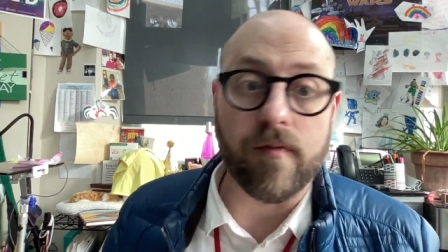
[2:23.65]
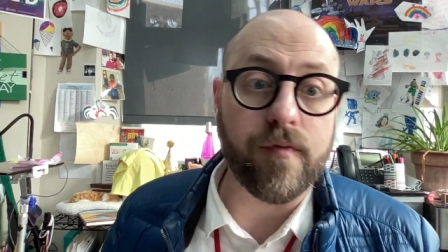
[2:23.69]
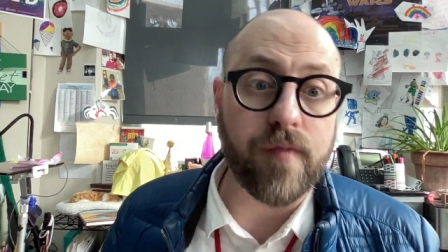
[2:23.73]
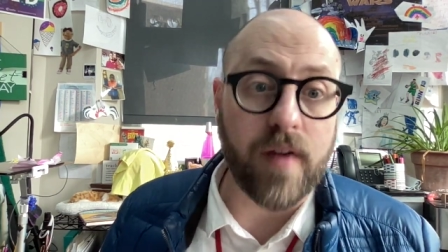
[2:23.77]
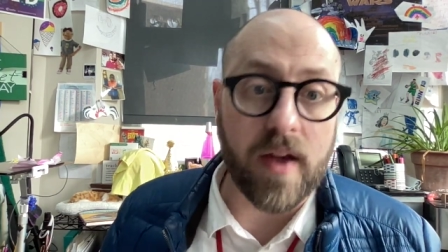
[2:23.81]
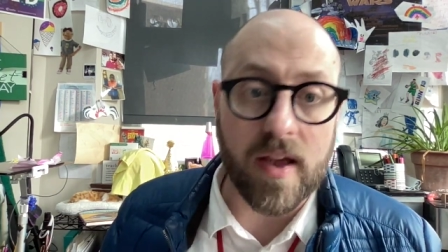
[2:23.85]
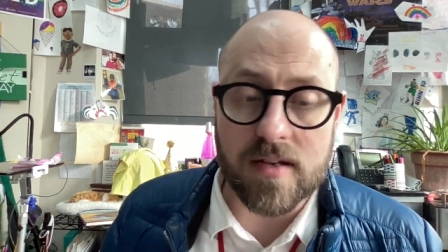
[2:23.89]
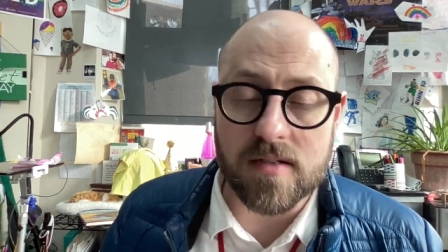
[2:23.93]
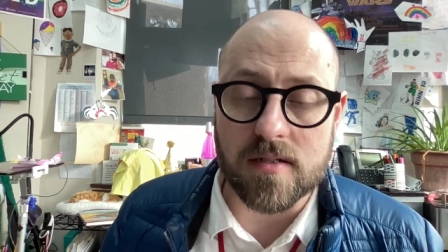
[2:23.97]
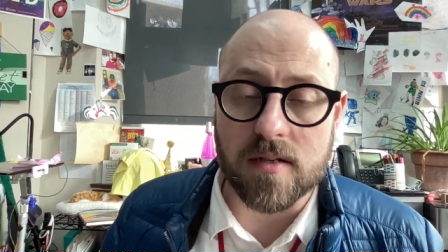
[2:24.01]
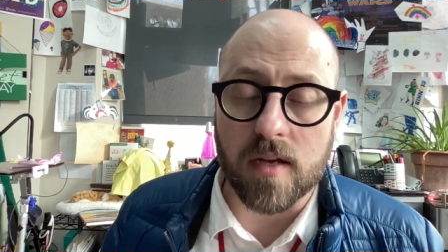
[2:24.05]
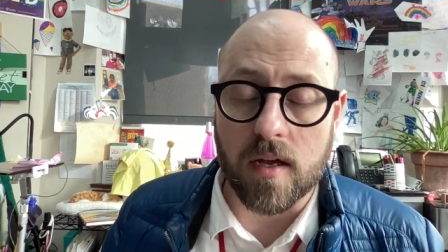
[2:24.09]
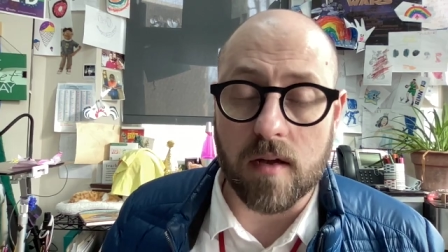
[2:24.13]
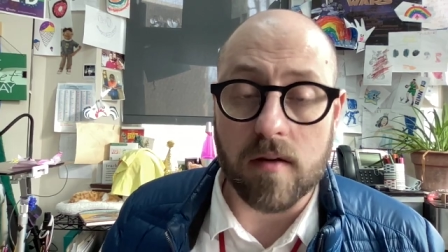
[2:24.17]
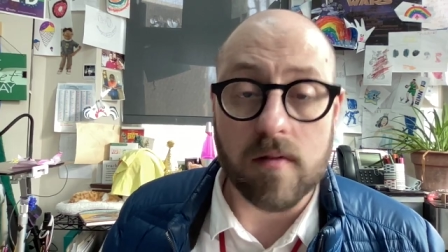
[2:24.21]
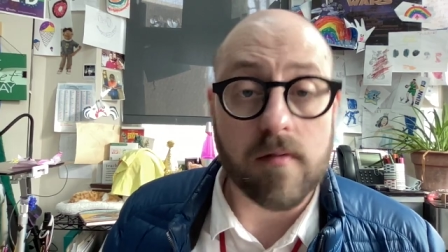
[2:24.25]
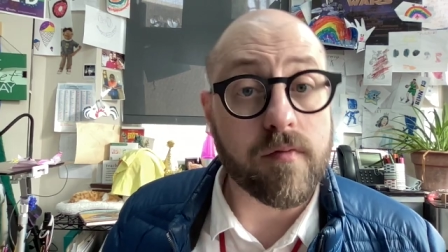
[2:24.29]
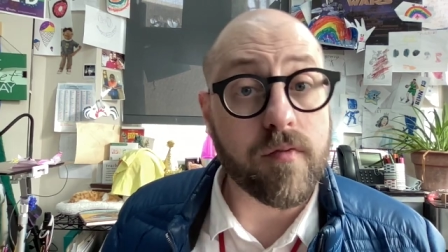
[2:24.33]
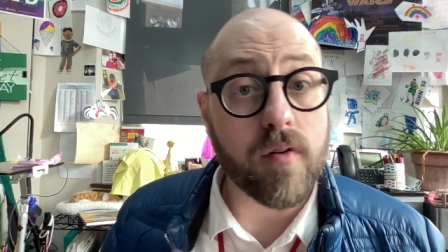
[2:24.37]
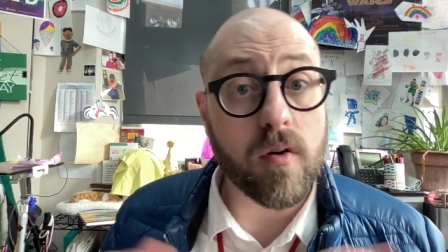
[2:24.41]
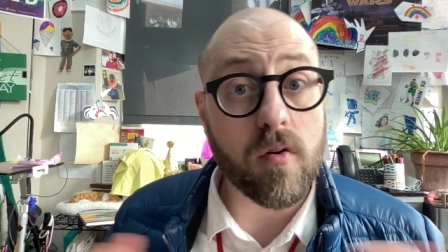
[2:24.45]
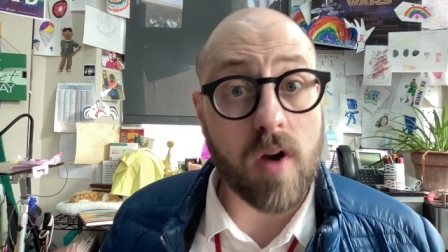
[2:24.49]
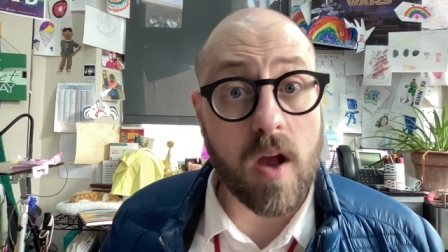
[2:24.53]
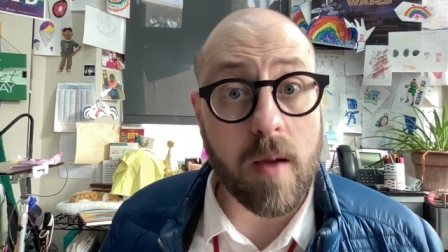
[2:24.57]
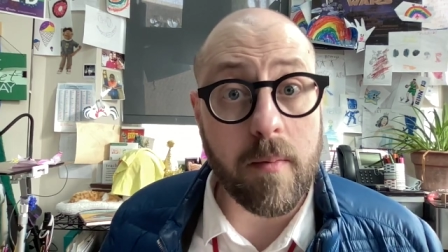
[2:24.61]
fasting
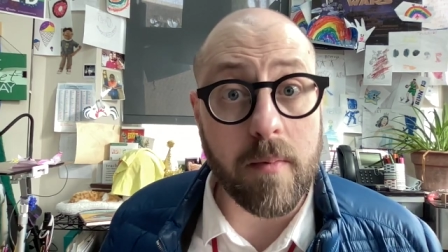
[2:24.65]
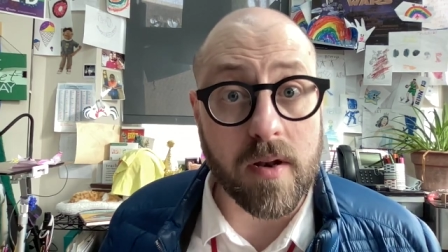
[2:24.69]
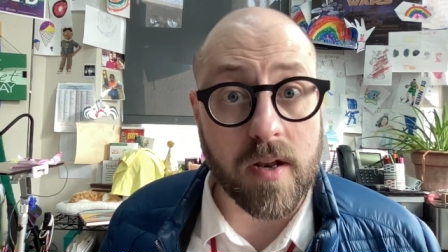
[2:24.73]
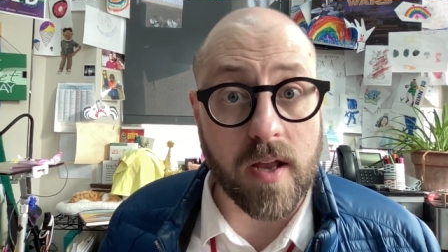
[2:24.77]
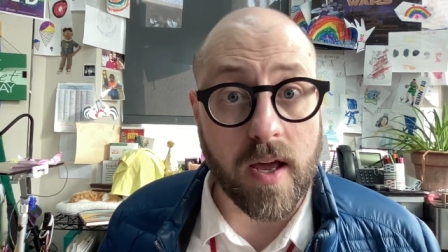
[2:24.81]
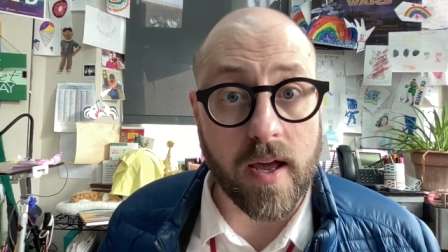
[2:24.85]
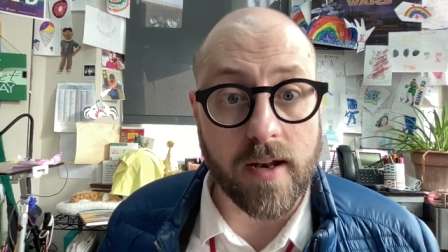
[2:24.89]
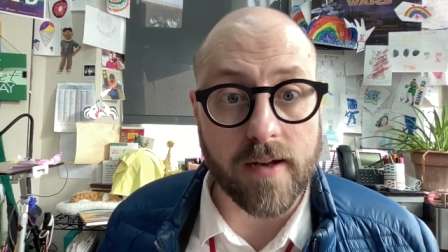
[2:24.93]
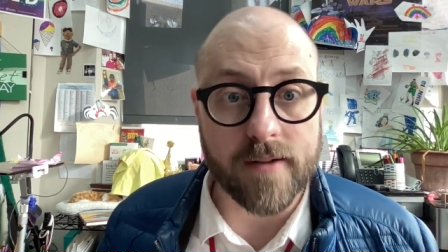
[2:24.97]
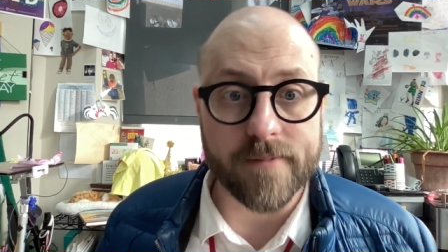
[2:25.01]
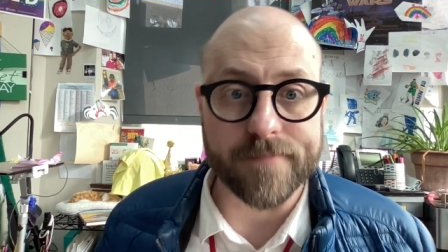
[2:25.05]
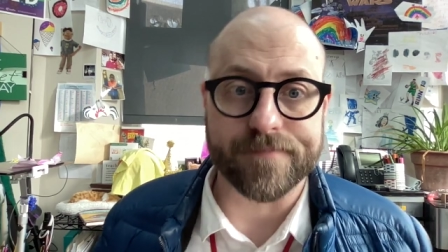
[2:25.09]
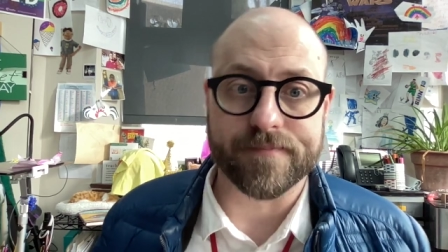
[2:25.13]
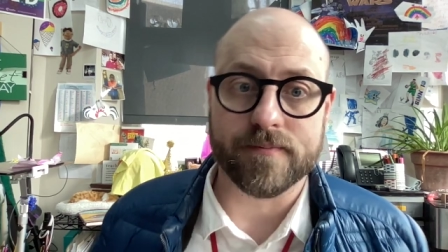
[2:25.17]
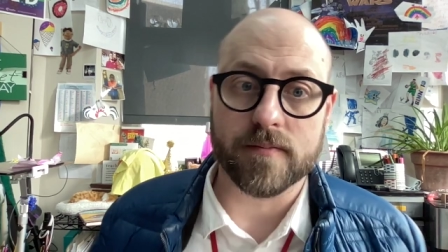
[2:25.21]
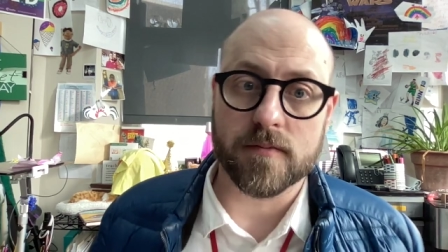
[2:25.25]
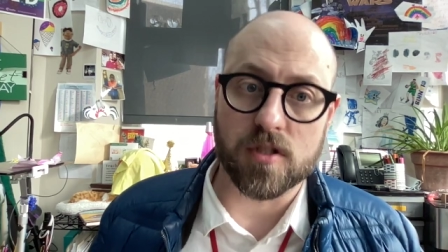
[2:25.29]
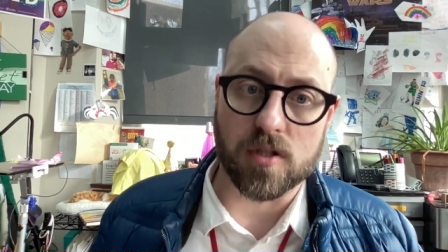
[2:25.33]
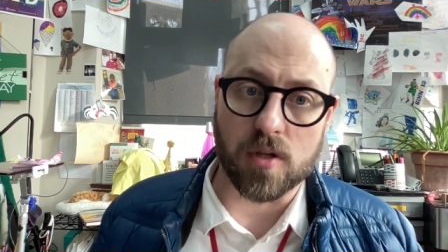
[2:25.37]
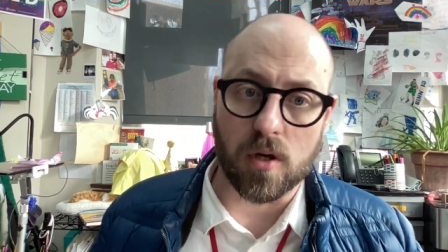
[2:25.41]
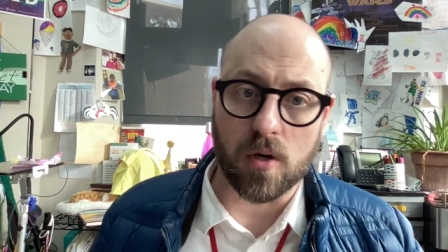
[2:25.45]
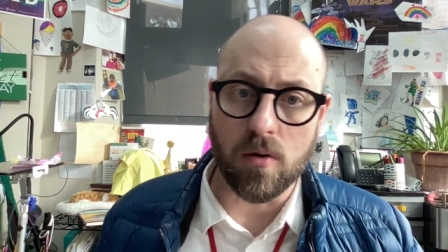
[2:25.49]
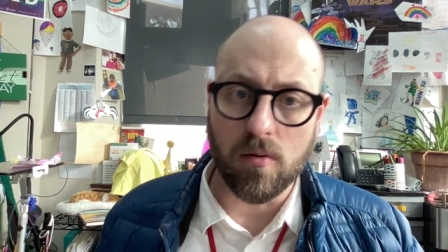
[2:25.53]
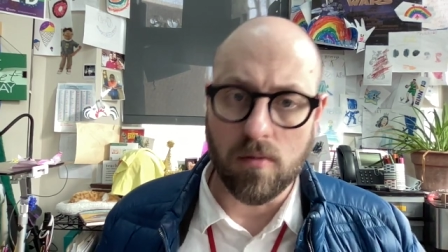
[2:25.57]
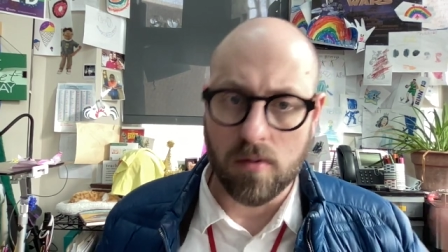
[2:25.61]
for Ramadan.
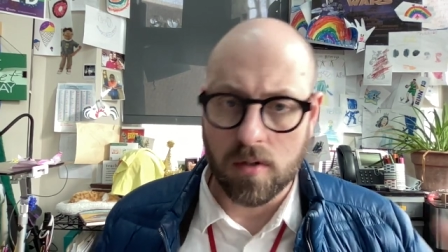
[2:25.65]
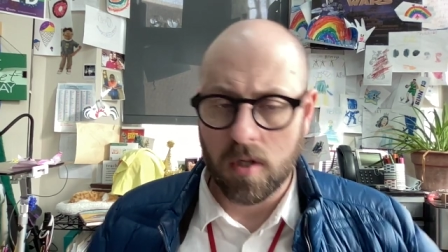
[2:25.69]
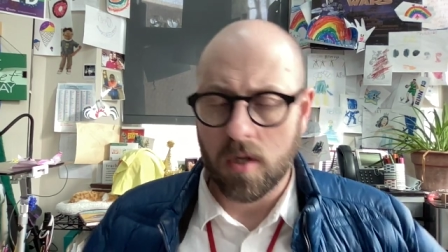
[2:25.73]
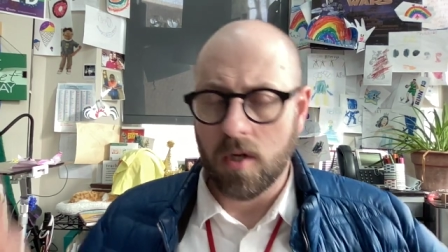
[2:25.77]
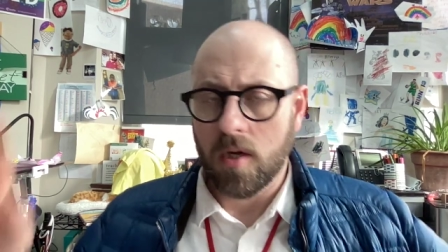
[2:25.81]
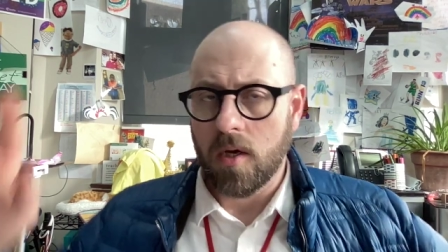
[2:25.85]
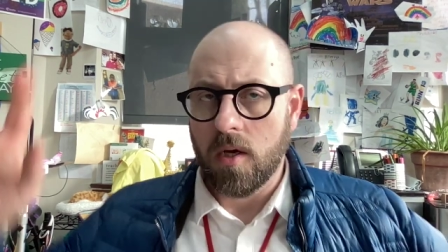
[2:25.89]
So,